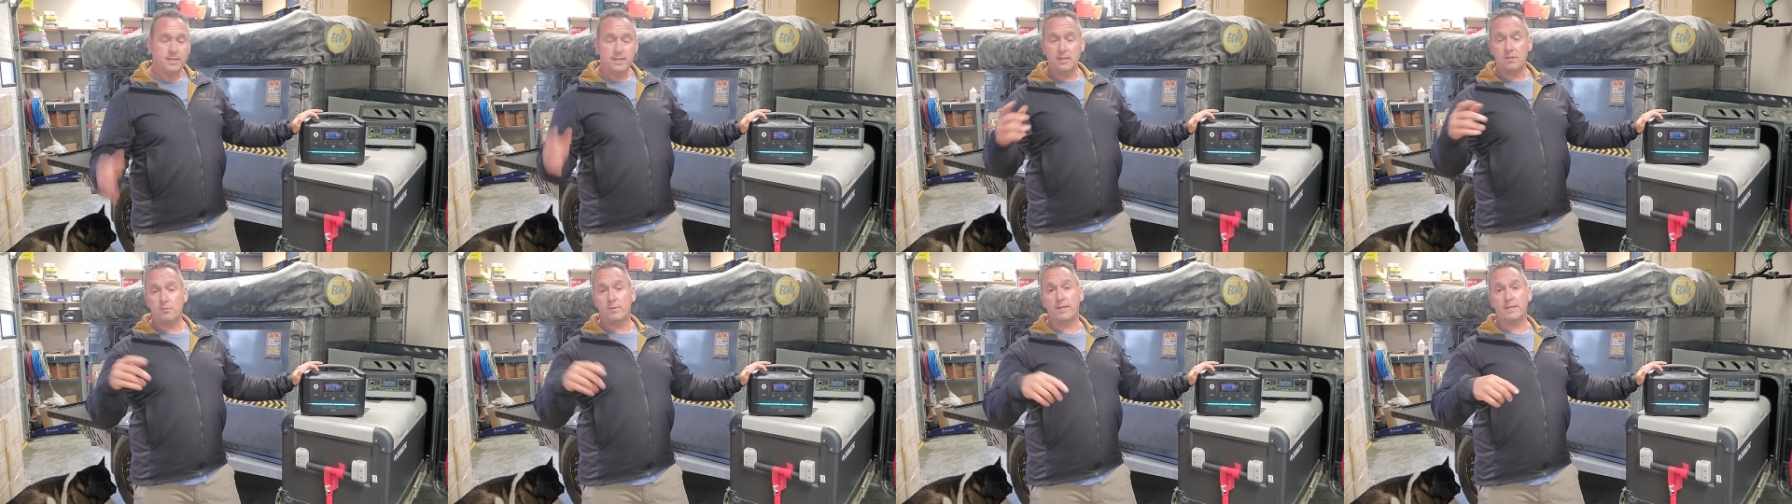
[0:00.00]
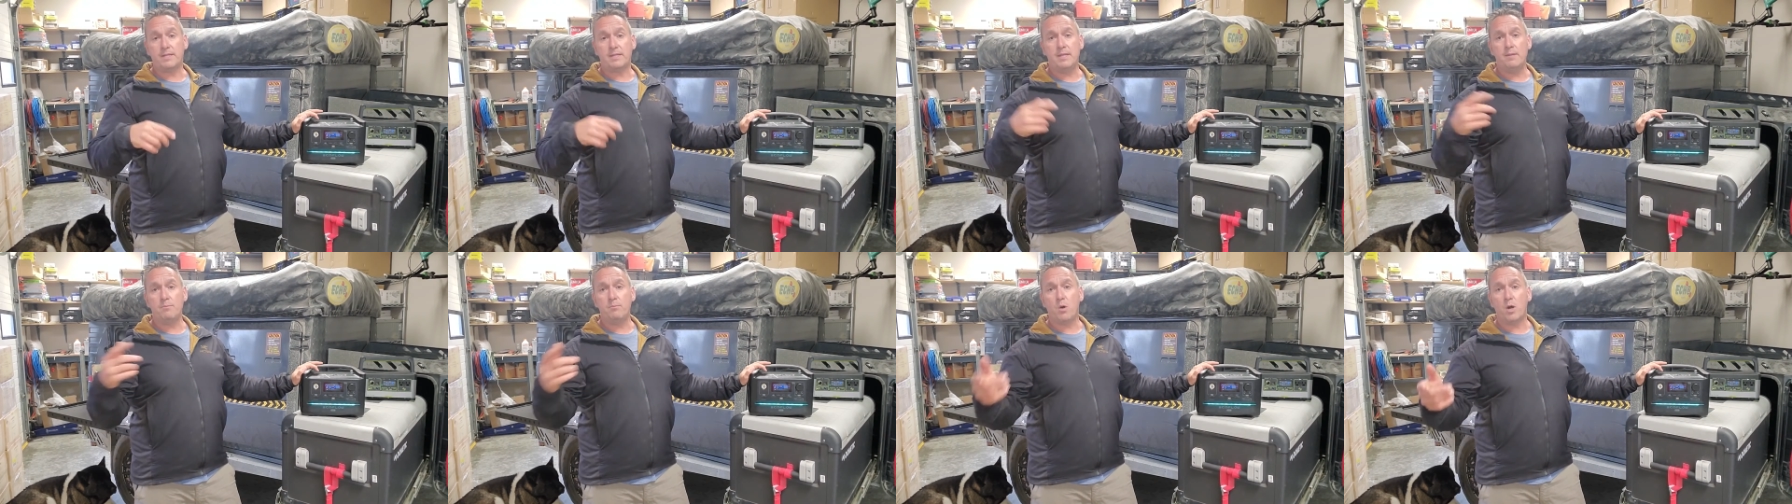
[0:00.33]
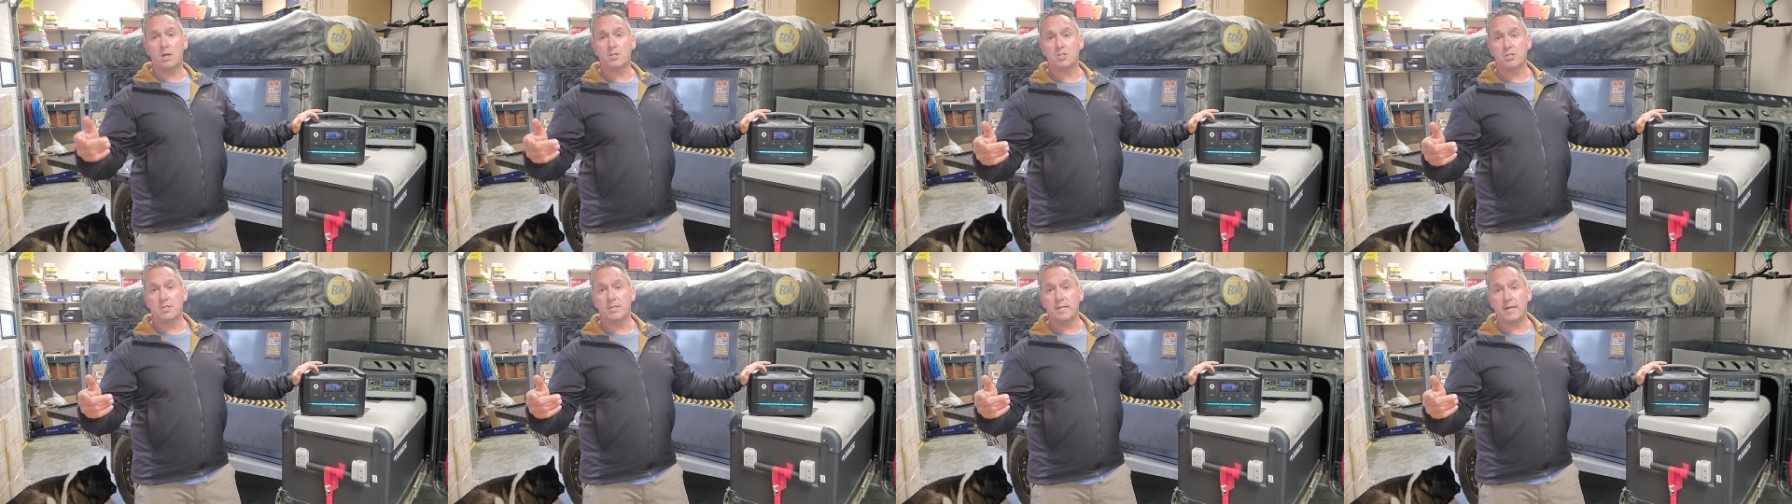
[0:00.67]
Either way, keep
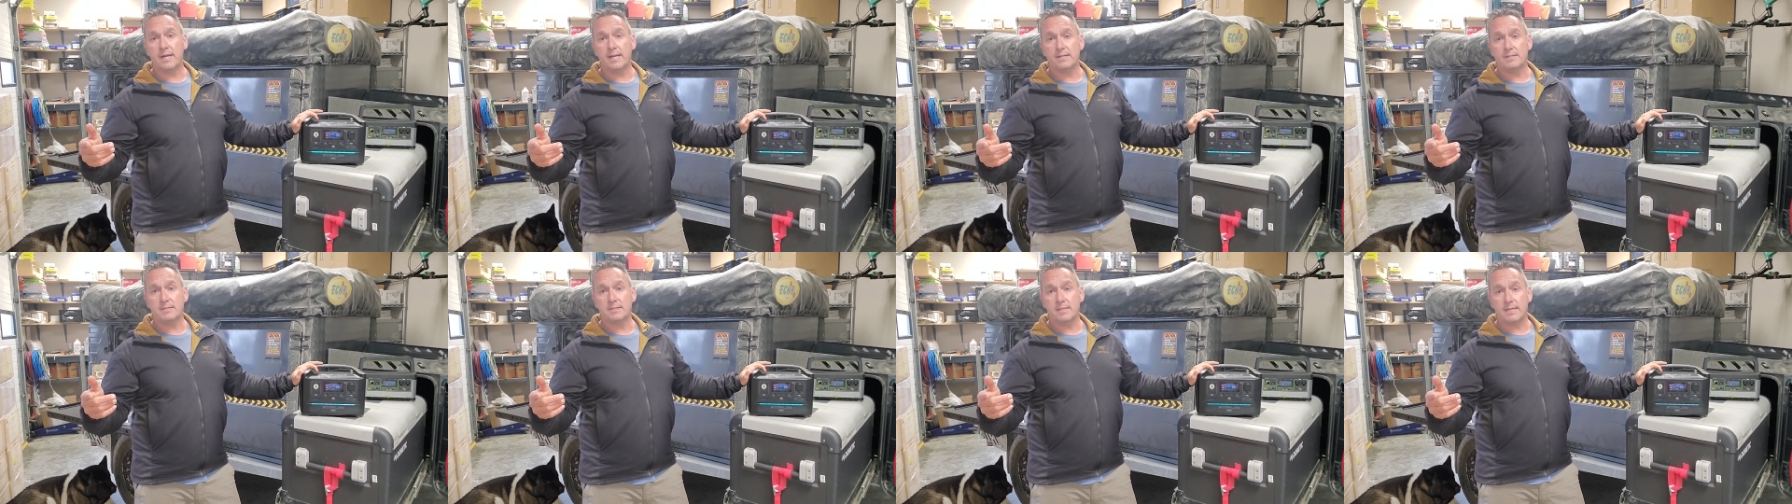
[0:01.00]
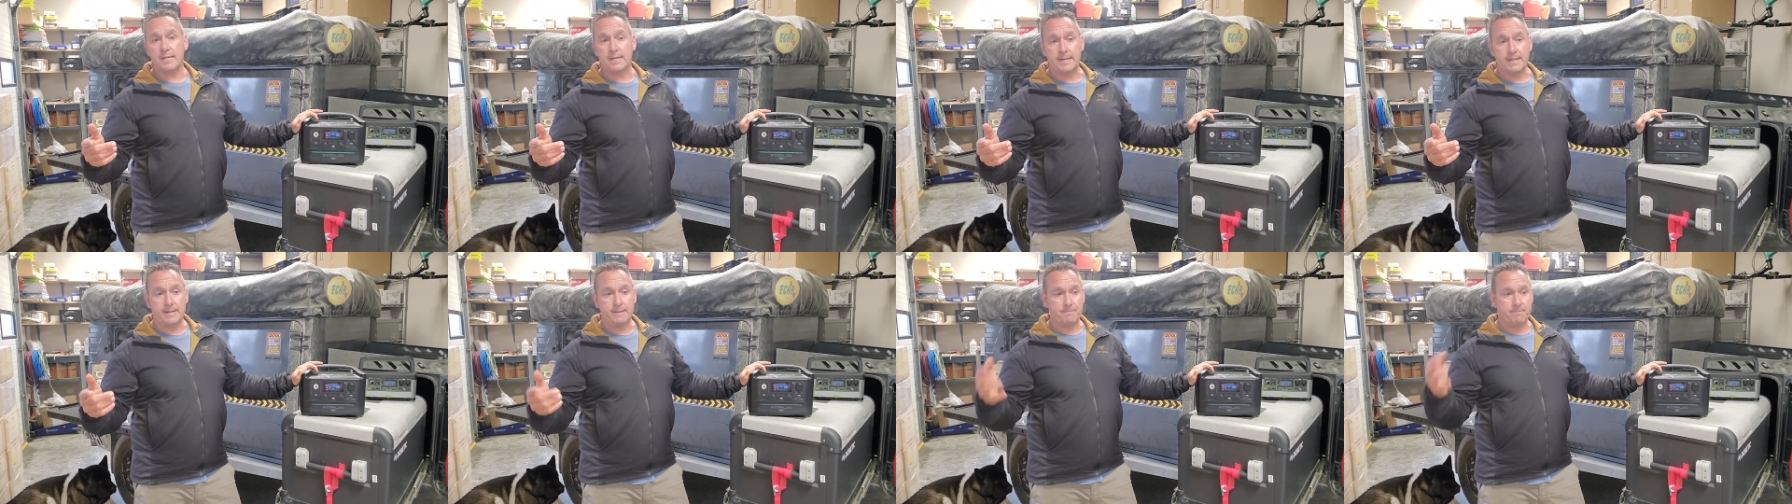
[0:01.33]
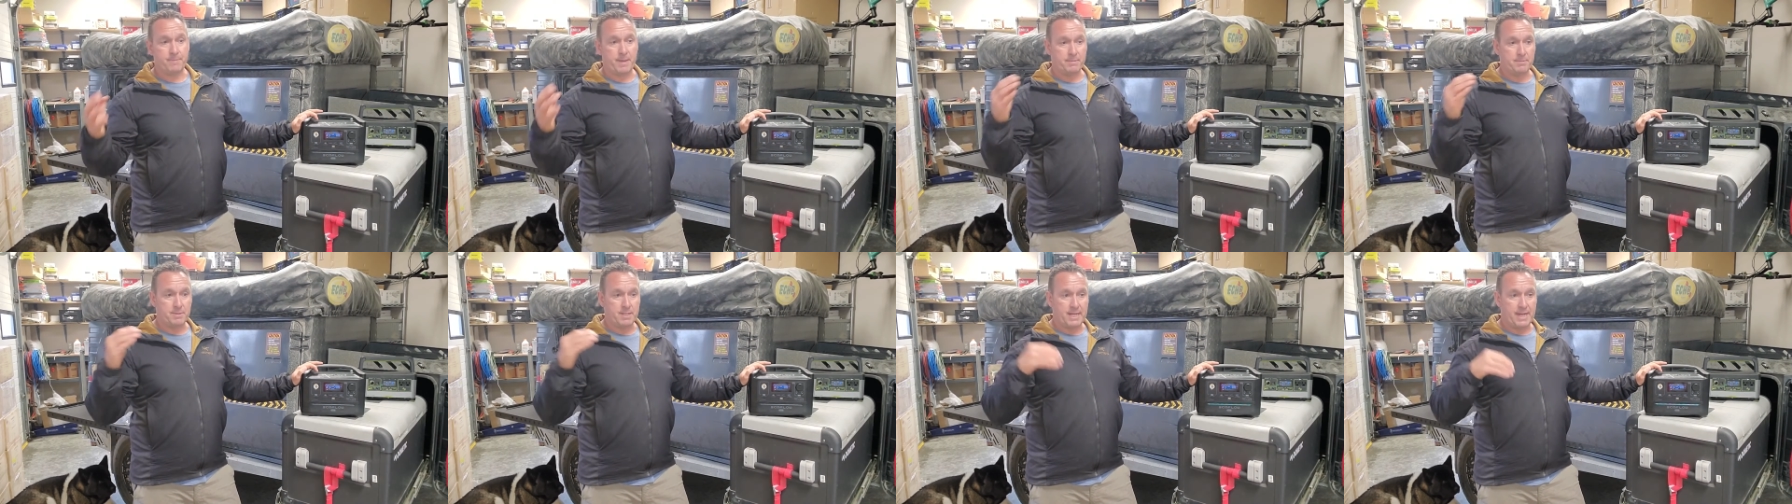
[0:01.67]
watching guys.
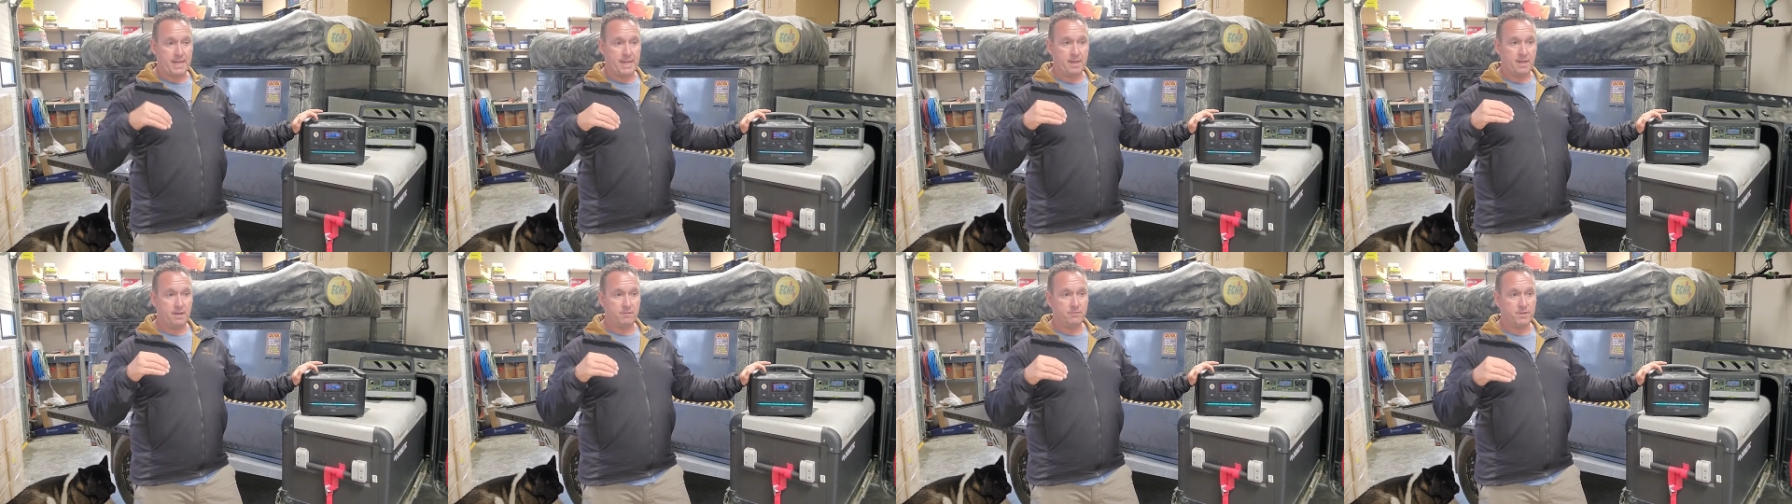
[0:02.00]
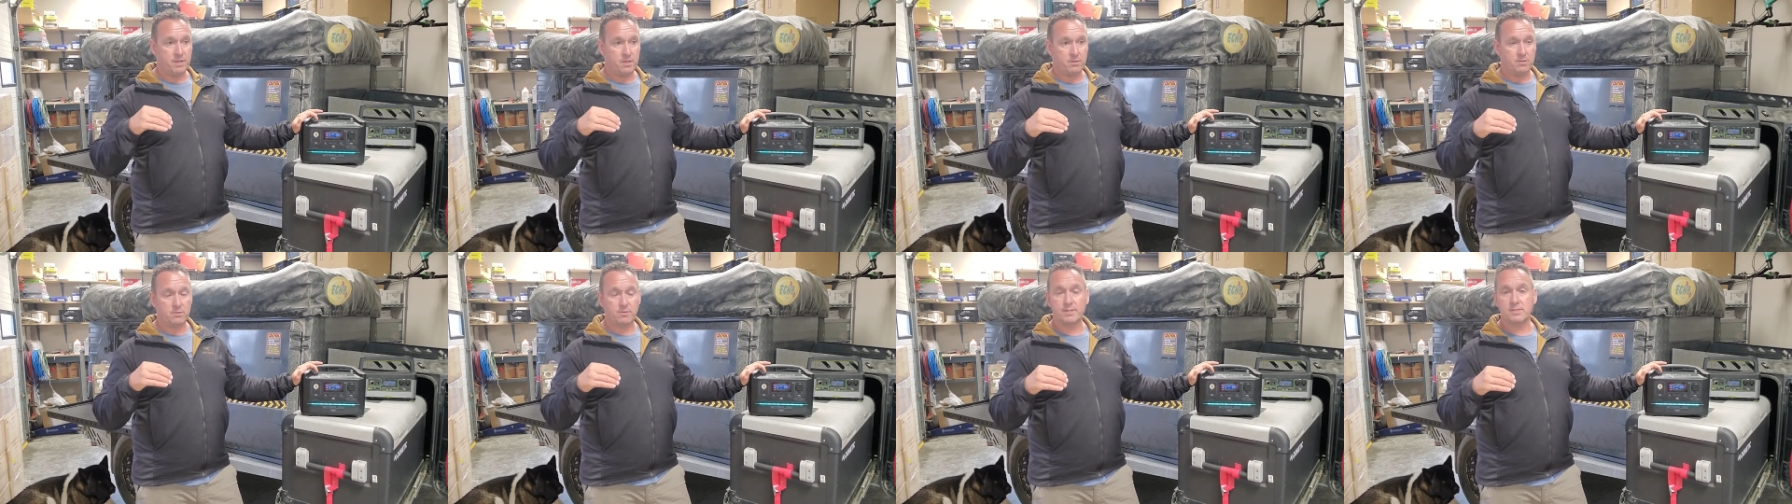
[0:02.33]
Um, I'm gonna have here in the